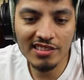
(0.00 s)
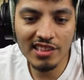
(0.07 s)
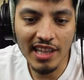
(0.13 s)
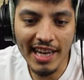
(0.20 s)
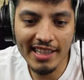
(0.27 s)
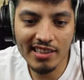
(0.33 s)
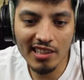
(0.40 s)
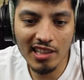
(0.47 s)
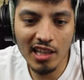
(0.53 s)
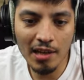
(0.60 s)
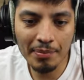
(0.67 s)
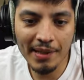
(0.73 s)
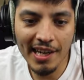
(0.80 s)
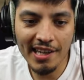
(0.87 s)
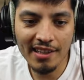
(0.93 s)
just ate the
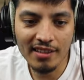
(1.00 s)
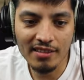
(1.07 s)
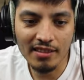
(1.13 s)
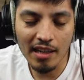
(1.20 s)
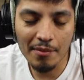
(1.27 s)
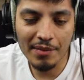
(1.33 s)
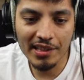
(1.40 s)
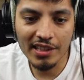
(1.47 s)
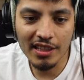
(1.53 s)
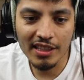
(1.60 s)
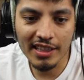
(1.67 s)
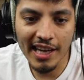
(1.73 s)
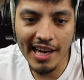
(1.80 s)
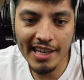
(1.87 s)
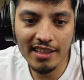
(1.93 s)
cupcake, I mean
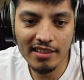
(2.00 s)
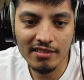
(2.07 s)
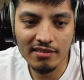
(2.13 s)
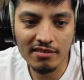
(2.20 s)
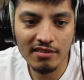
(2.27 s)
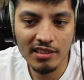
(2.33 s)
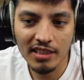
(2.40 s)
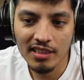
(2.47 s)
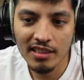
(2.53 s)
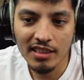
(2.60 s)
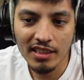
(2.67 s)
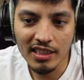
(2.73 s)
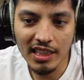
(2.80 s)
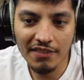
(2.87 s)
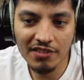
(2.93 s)
the cake,
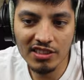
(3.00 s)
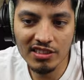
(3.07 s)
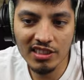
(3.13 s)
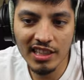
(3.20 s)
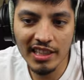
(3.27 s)
left the